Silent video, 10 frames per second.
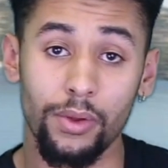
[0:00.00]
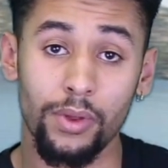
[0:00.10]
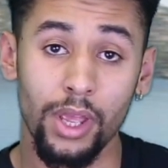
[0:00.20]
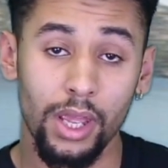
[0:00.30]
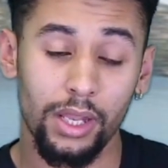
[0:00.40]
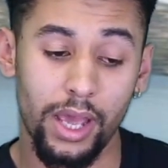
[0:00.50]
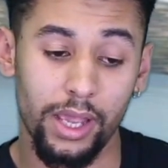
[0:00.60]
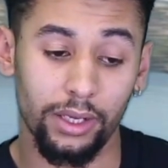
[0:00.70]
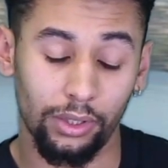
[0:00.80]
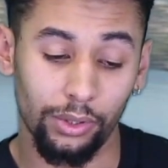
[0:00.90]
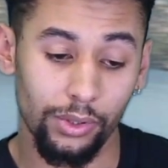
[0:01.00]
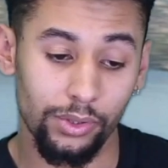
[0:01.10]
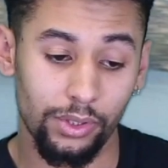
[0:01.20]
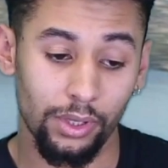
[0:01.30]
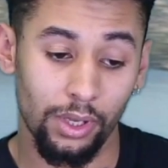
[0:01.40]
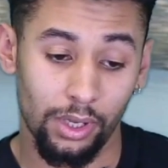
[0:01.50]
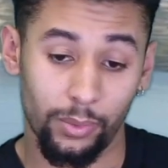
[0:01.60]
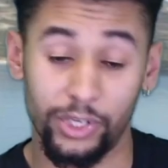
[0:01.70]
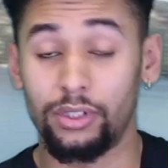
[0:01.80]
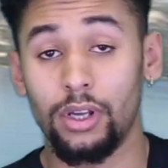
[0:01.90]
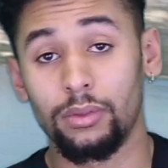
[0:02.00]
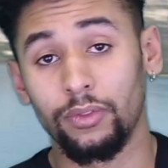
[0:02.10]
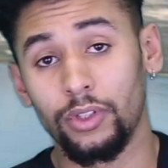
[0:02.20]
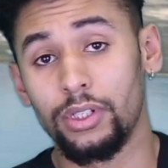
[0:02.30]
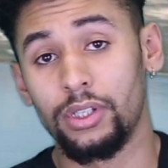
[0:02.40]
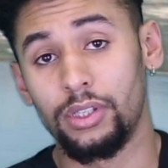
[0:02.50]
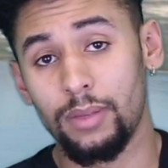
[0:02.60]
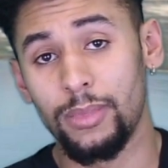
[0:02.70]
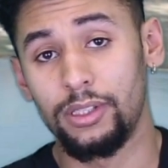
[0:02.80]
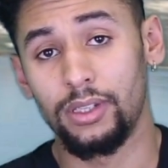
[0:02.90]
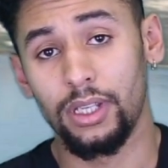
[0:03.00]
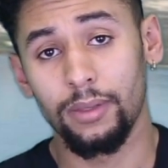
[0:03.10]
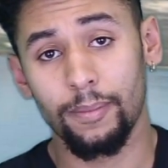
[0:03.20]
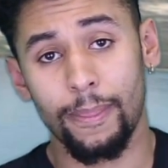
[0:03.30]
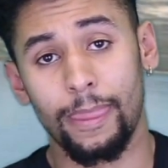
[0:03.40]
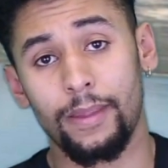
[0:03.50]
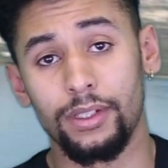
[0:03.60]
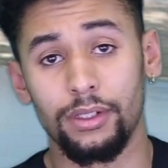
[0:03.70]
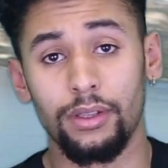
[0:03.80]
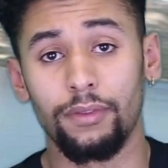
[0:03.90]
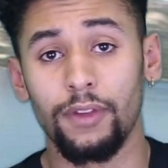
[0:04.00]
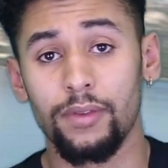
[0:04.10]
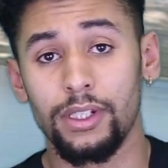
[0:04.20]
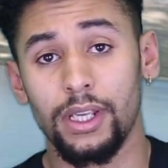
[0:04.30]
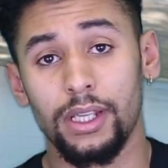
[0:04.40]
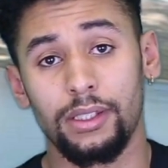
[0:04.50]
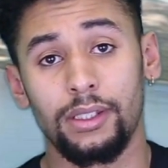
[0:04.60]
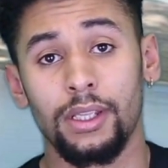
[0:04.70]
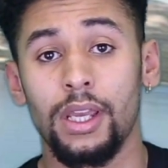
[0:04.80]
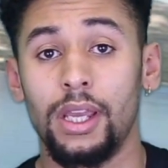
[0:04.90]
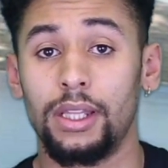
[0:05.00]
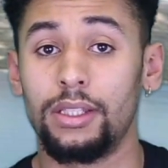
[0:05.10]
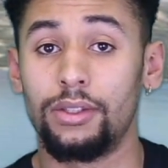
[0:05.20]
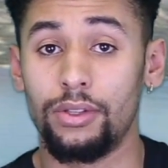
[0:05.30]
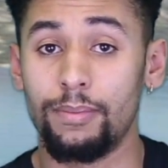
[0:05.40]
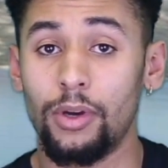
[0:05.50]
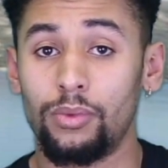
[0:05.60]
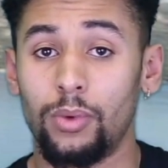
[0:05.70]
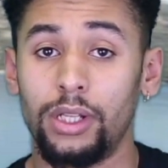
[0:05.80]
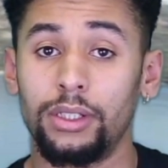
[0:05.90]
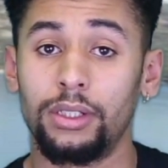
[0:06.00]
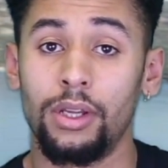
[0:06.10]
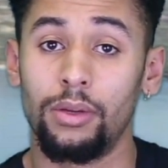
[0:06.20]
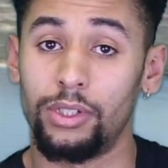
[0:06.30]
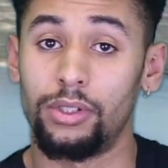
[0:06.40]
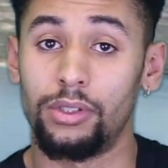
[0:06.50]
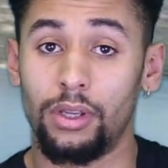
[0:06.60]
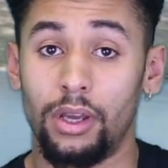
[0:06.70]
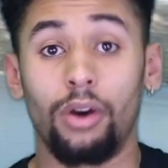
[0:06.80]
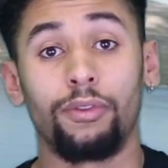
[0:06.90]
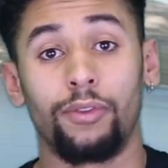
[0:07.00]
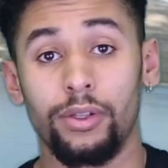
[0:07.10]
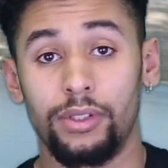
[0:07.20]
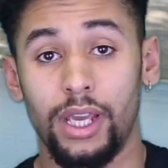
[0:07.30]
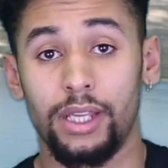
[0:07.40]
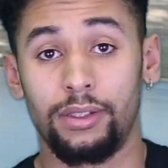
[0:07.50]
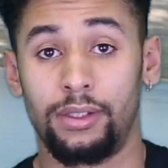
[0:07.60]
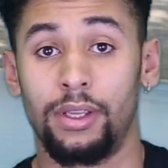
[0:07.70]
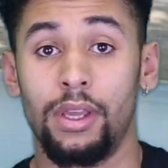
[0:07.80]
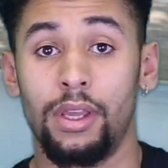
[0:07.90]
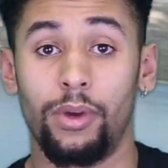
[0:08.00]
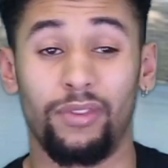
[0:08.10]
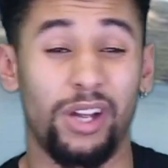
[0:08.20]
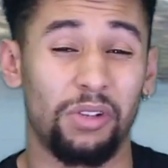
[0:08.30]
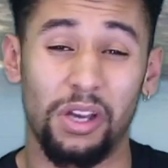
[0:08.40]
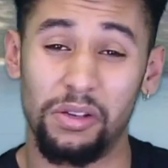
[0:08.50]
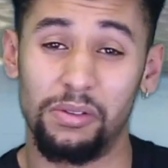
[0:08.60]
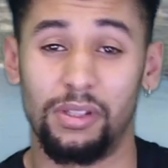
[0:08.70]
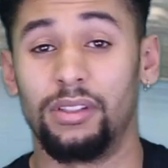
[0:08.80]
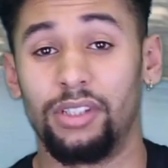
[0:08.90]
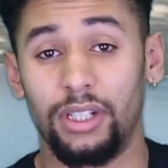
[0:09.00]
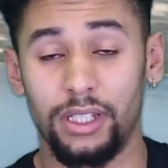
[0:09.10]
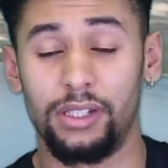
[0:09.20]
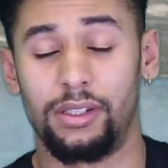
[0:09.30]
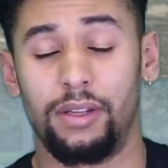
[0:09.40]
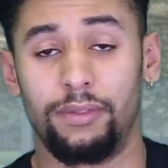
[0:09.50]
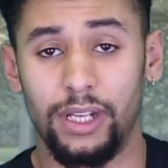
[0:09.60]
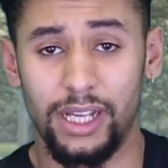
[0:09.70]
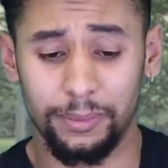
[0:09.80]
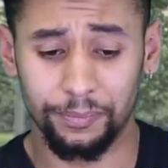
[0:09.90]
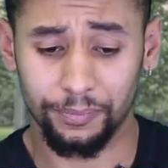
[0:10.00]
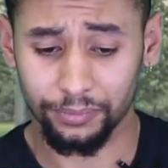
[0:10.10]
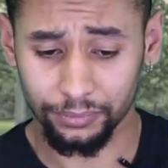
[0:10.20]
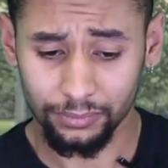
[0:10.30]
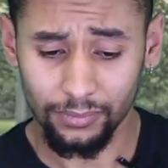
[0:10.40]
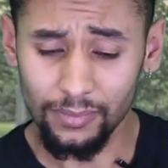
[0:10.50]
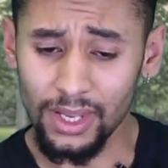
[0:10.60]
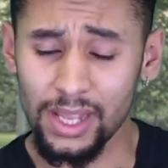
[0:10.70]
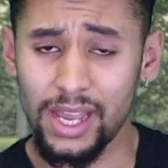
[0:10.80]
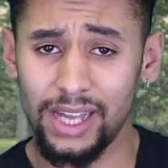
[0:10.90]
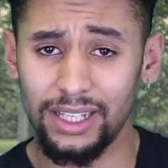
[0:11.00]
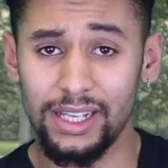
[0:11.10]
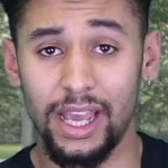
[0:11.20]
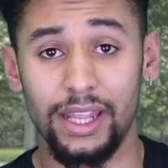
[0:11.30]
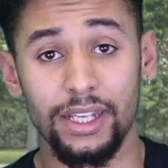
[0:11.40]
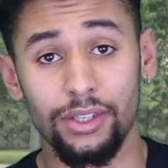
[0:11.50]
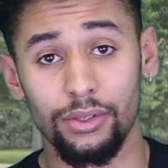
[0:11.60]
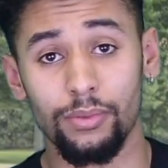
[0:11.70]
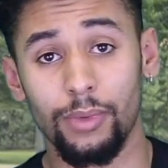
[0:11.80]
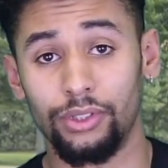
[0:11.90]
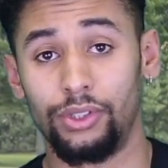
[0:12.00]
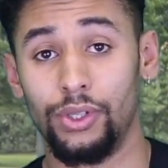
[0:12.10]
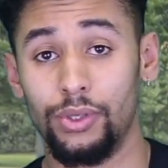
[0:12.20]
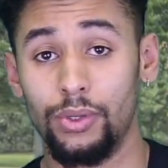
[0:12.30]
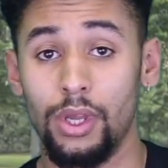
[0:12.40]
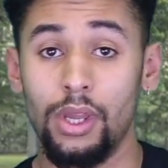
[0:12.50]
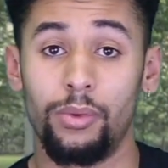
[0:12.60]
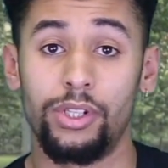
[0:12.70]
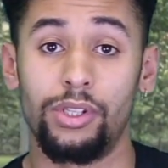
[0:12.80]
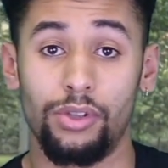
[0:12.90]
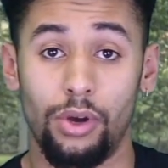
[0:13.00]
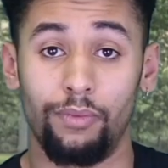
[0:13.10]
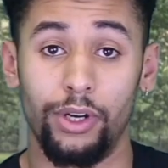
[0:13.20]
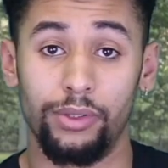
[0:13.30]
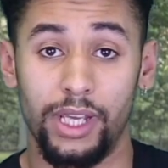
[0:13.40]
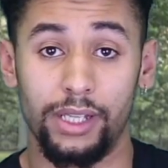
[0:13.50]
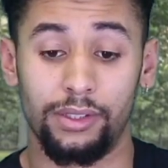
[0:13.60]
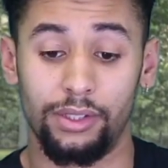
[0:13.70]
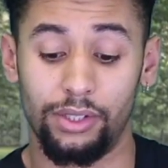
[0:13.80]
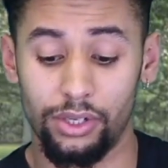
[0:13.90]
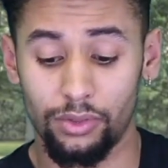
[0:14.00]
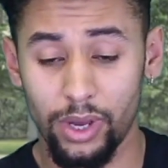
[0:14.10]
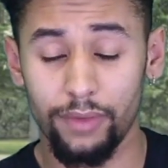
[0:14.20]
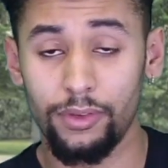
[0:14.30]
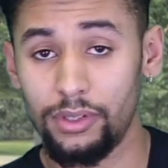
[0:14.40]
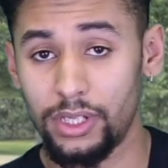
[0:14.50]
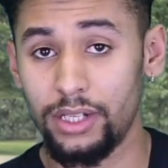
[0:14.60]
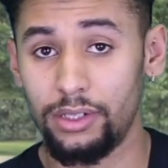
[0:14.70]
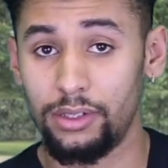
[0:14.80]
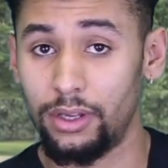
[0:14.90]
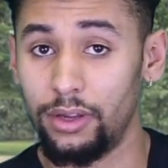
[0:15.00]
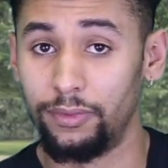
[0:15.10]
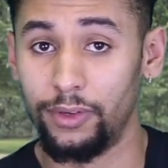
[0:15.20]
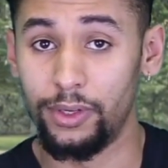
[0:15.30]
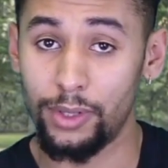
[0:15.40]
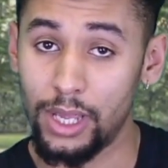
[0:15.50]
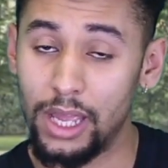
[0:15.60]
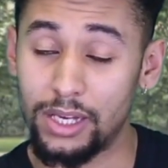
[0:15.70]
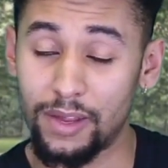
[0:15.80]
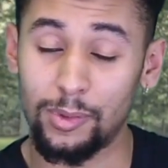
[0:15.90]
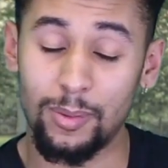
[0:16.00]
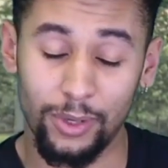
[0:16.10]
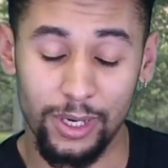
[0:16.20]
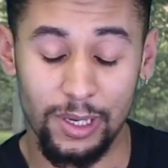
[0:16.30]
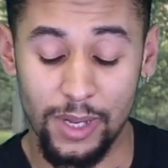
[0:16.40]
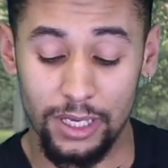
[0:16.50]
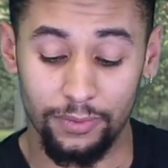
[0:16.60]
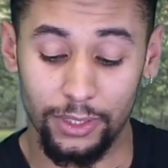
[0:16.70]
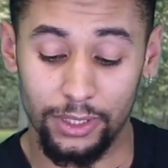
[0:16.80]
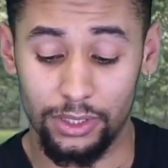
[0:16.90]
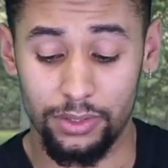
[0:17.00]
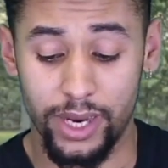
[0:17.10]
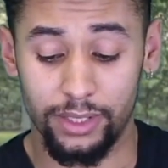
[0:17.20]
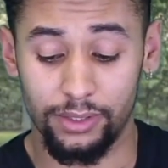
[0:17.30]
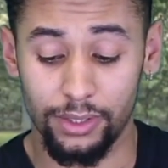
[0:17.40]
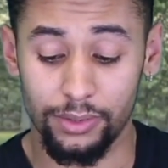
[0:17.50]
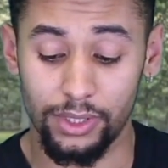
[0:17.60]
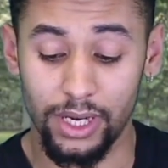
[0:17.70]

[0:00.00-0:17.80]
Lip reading: So that includes, well, it starts with doing your CBT, and you do your theory test, and then you do your Mod 1, which is off-road test, around cones and agility and stuff like that, handling, and then you do Mod 2, which is your on-road test. So there's quite a few stages to go through, and you have to be pretty committed if you're going to do your A2.